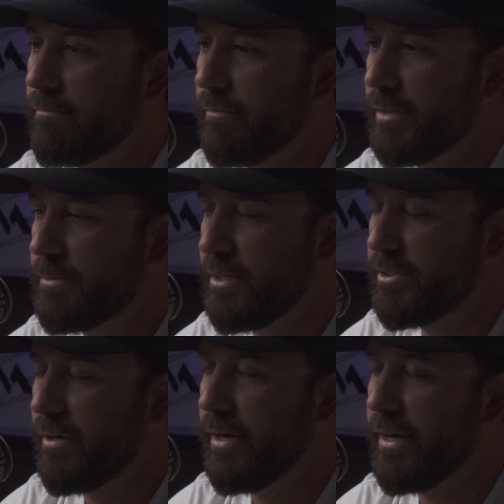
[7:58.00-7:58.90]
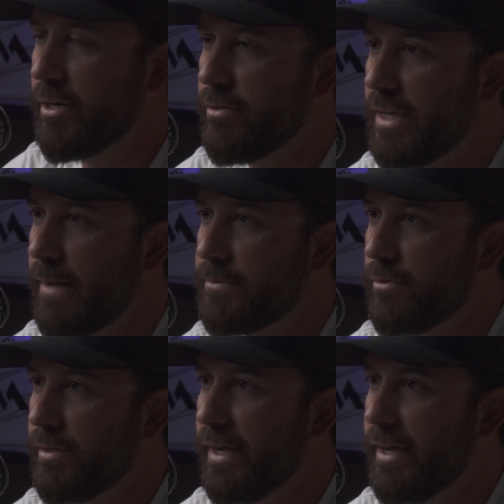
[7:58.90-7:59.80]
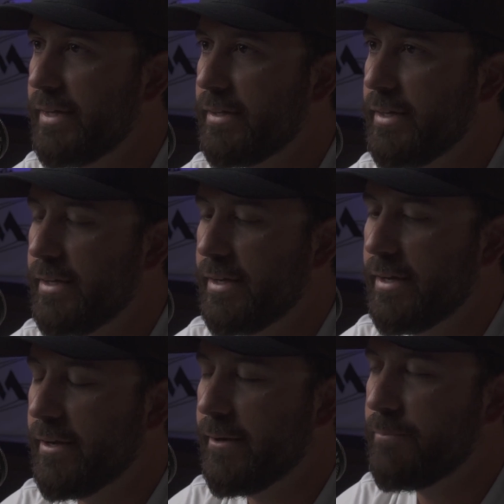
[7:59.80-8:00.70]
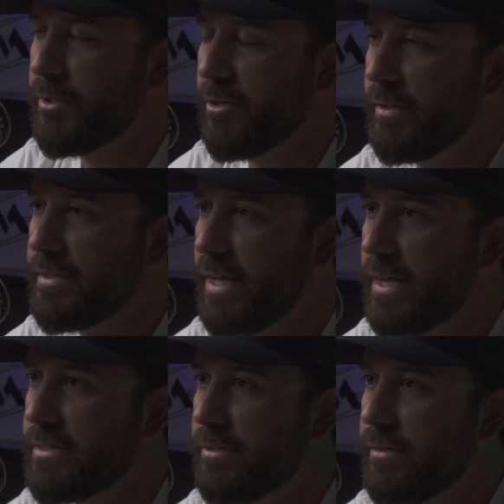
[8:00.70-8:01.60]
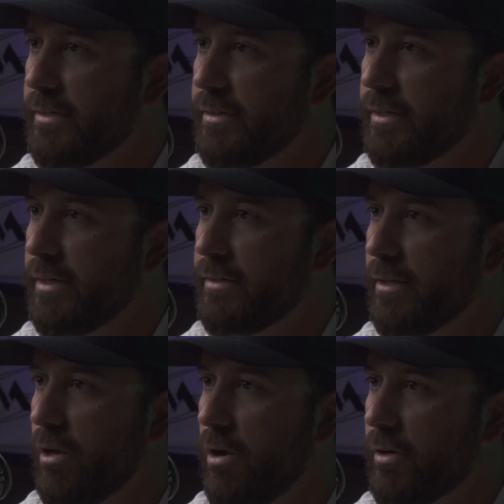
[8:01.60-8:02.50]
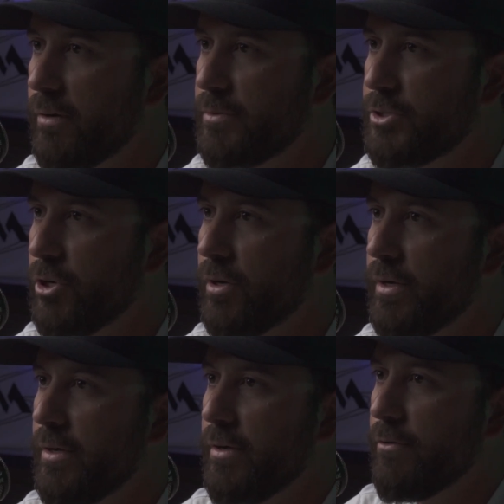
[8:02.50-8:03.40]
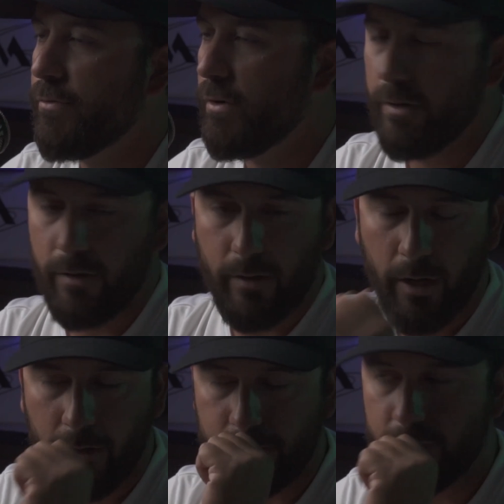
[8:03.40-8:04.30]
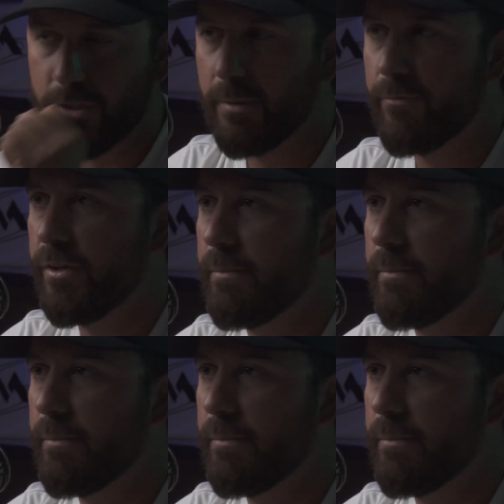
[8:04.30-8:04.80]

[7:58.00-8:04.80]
especially our head coach, absolutely hate, you know, disaster in the locker room. So, excuse me, for the